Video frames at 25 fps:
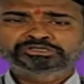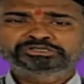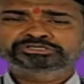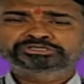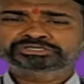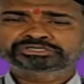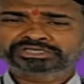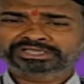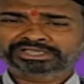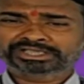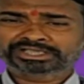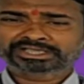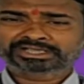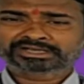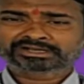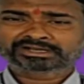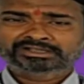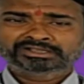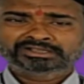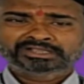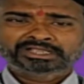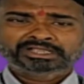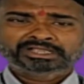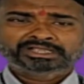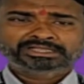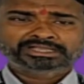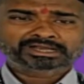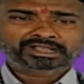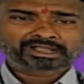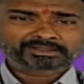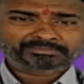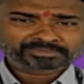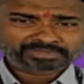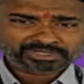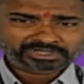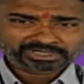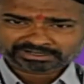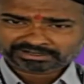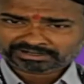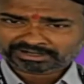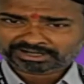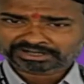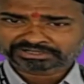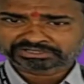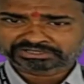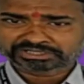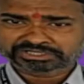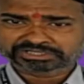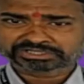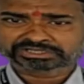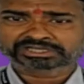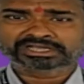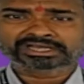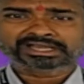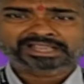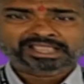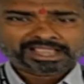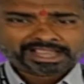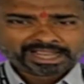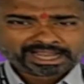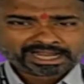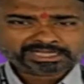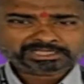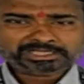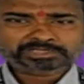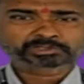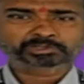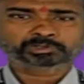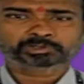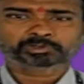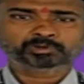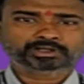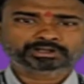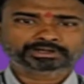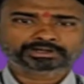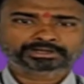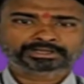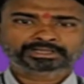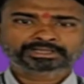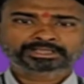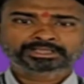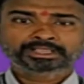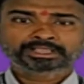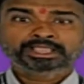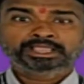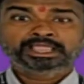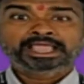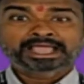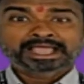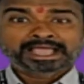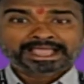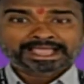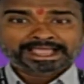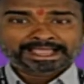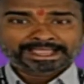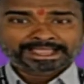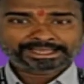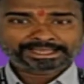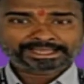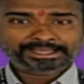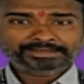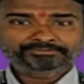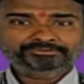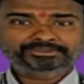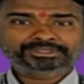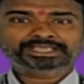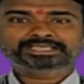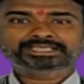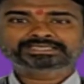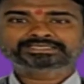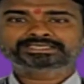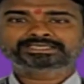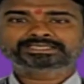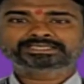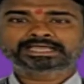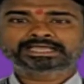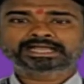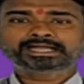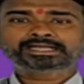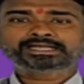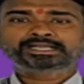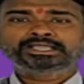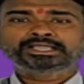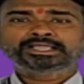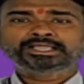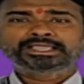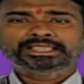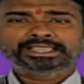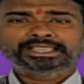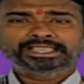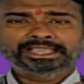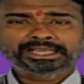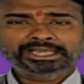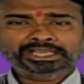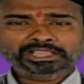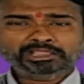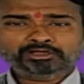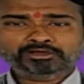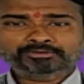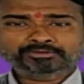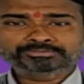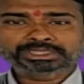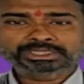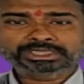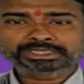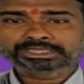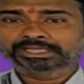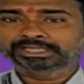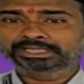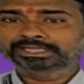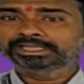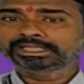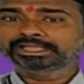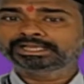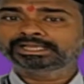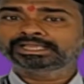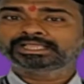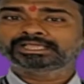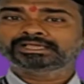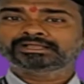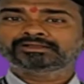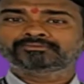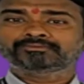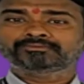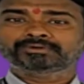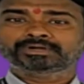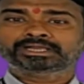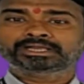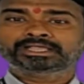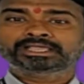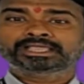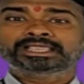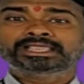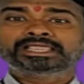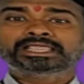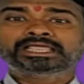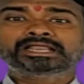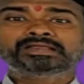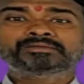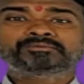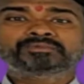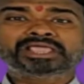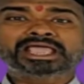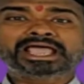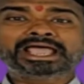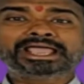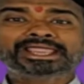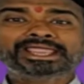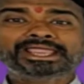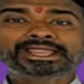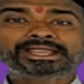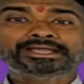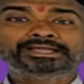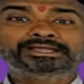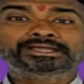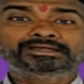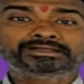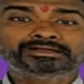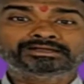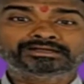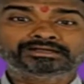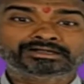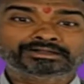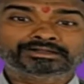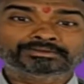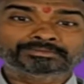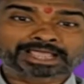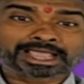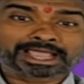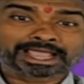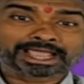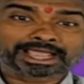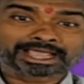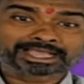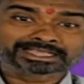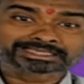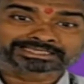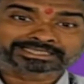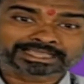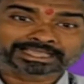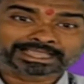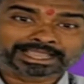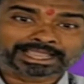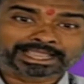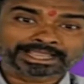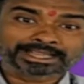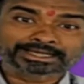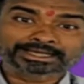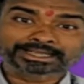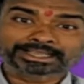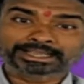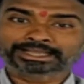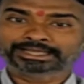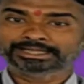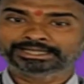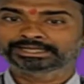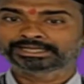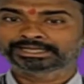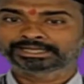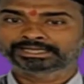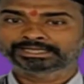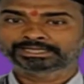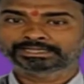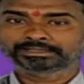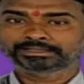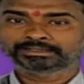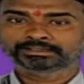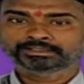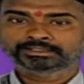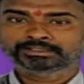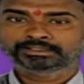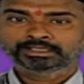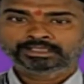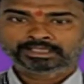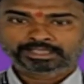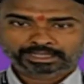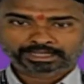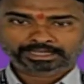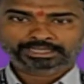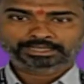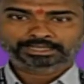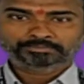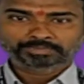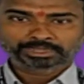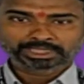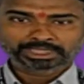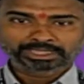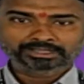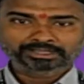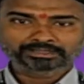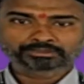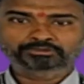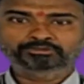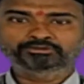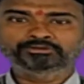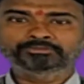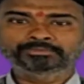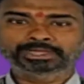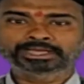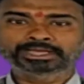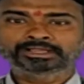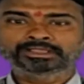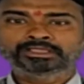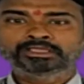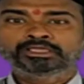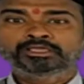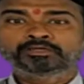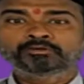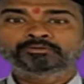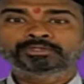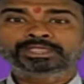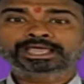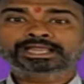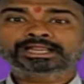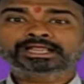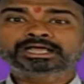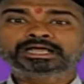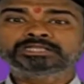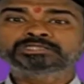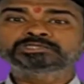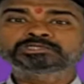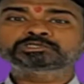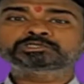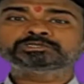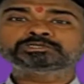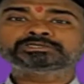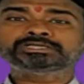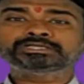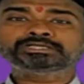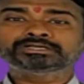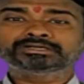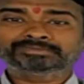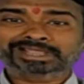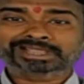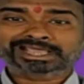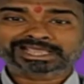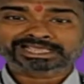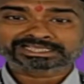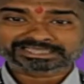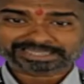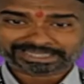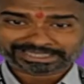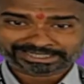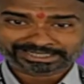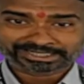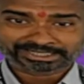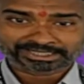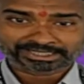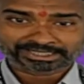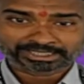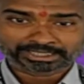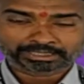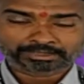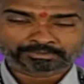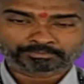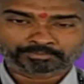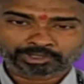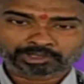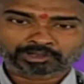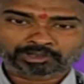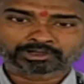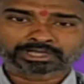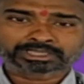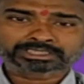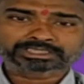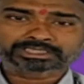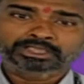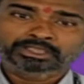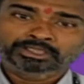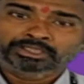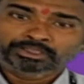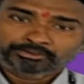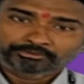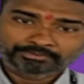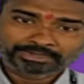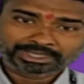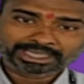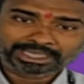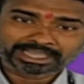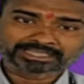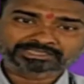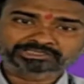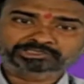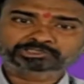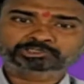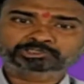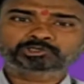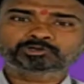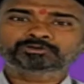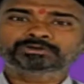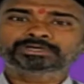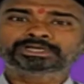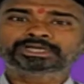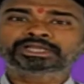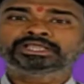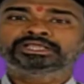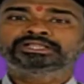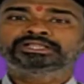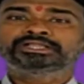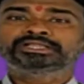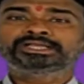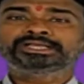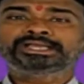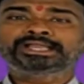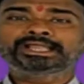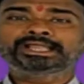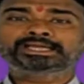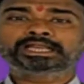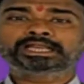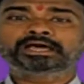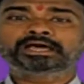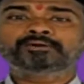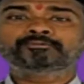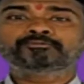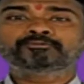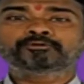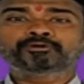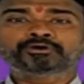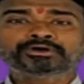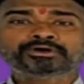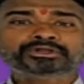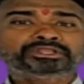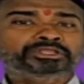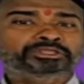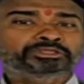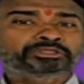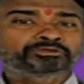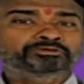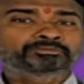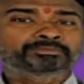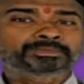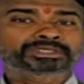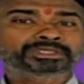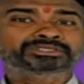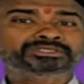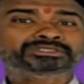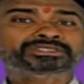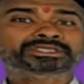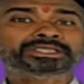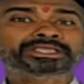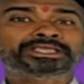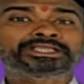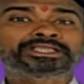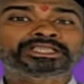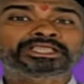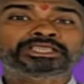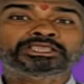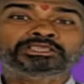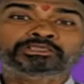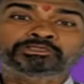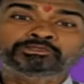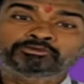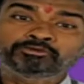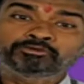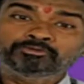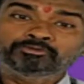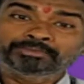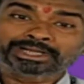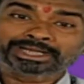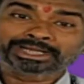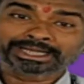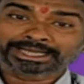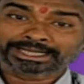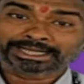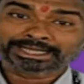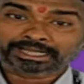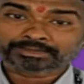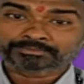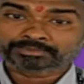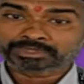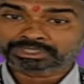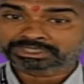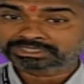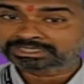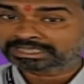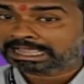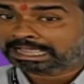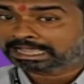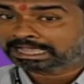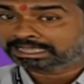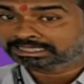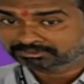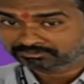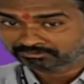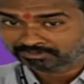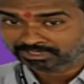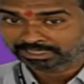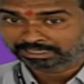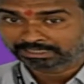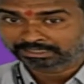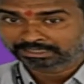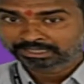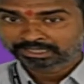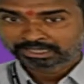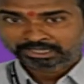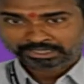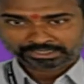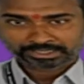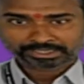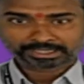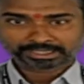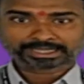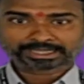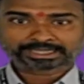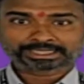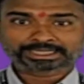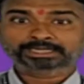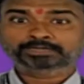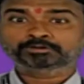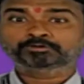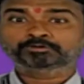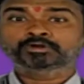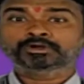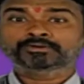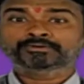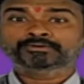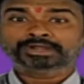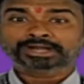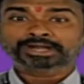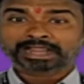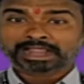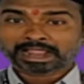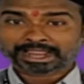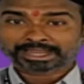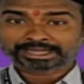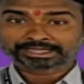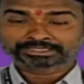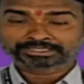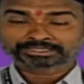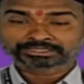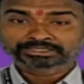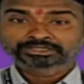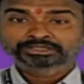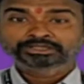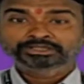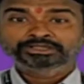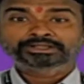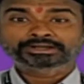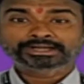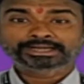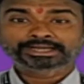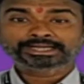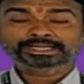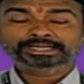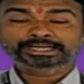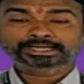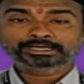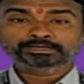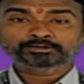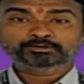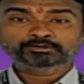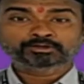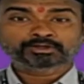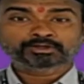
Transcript: chair, then after transaction, and so on. Again, we can say that any object in the real world can be again termed as an entity. Again, being a human, we are also termed as entity because we can store the data for the humans in the human database as well, related to our height, related to